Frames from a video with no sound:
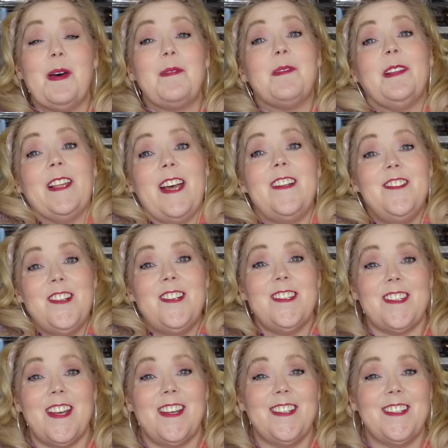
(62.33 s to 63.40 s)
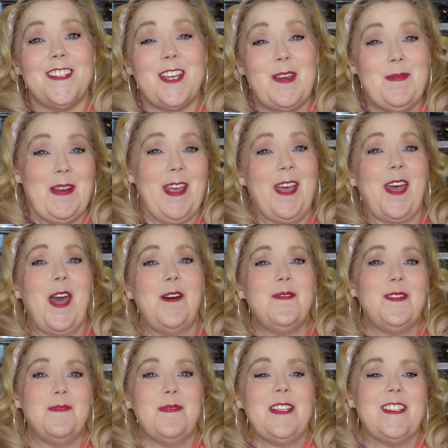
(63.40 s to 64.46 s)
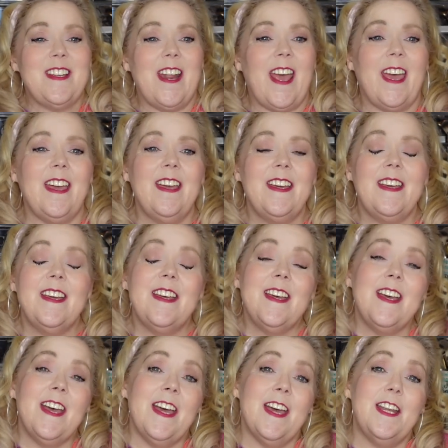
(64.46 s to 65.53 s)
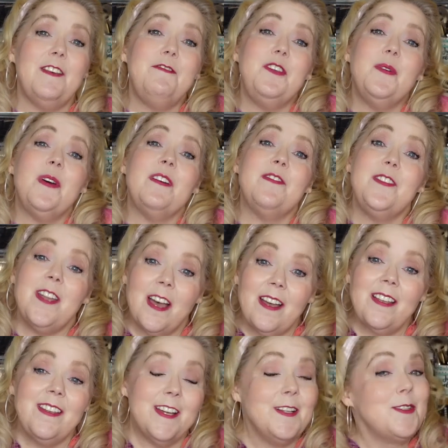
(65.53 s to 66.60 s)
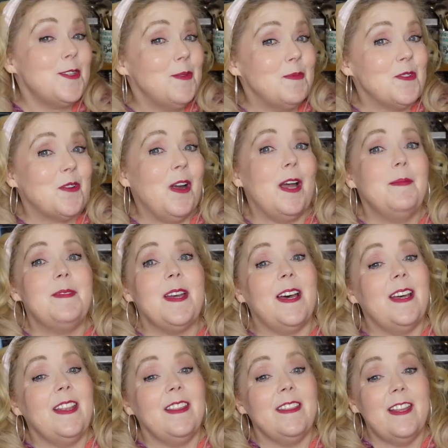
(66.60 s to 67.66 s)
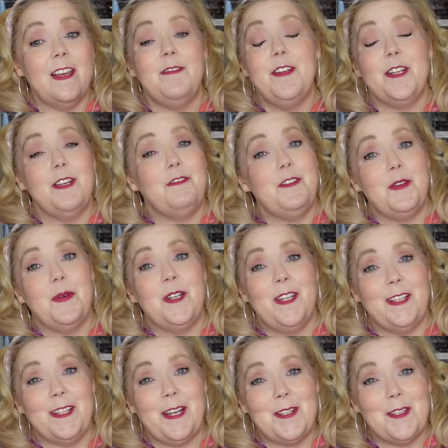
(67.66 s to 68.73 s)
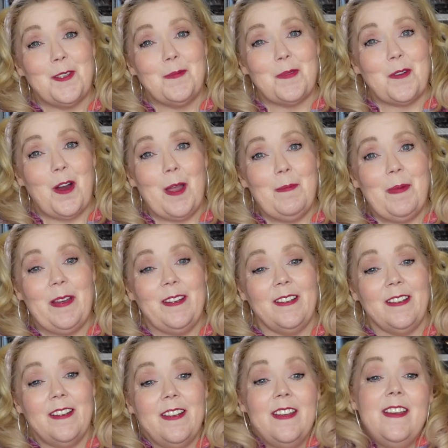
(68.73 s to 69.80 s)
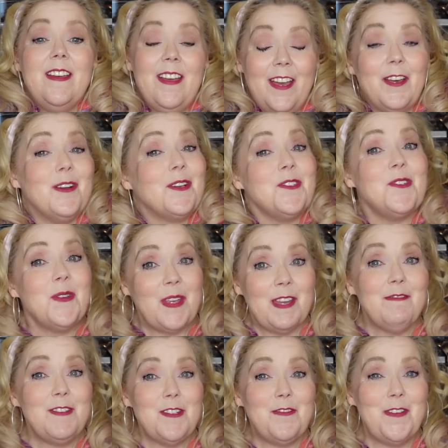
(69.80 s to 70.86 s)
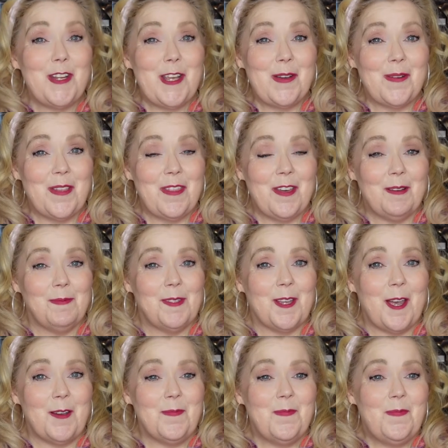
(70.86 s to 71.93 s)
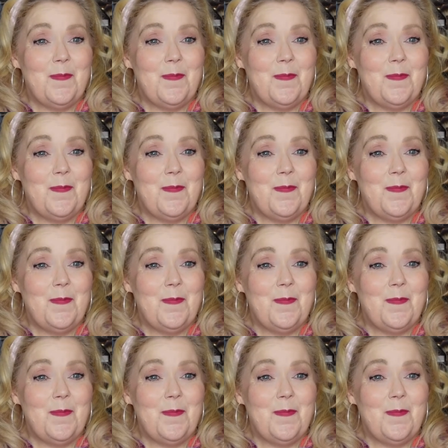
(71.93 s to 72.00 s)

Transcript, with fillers: I'm glad you decided to come and hang out with me today. And if you have not yet subscribed, I love it if you would hit that subscribe button. And also give this video a thumbs up.